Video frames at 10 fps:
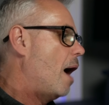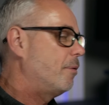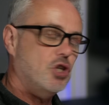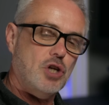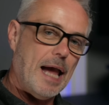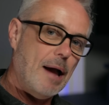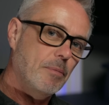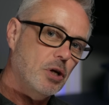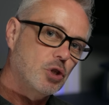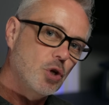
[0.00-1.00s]
I'm going to show you how
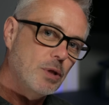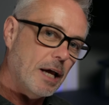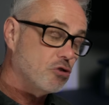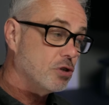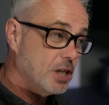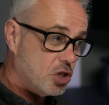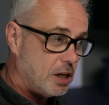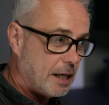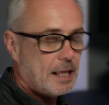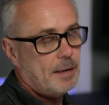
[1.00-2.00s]
I do that
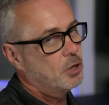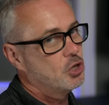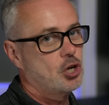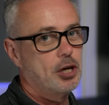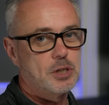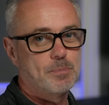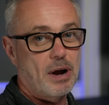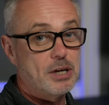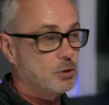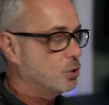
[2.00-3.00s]
traditionally, and then I'm going to show you this
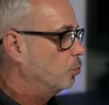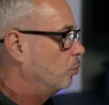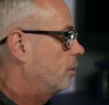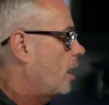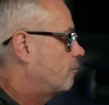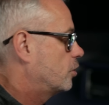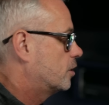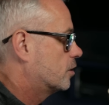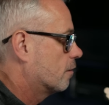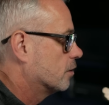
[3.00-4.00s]
brand new tool that I've just
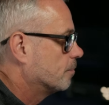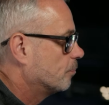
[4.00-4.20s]
discovered.